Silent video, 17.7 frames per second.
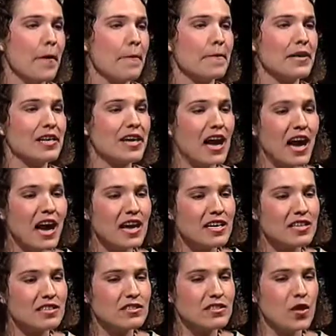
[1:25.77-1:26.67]

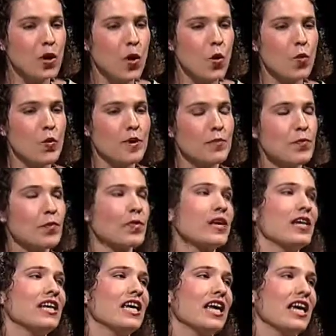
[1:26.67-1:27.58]
because we
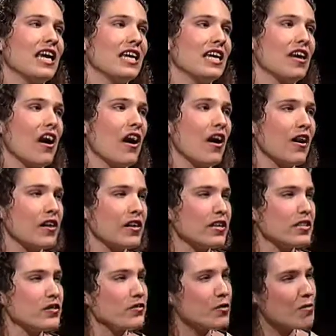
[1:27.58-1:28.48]
bring in
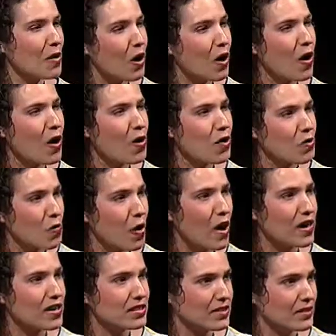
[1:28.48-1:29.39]
artists from all
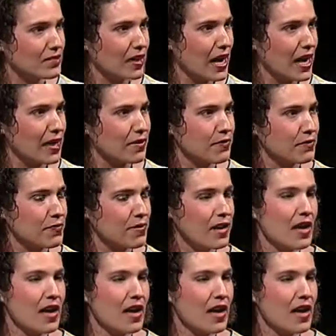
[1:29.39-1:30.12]
walks of life.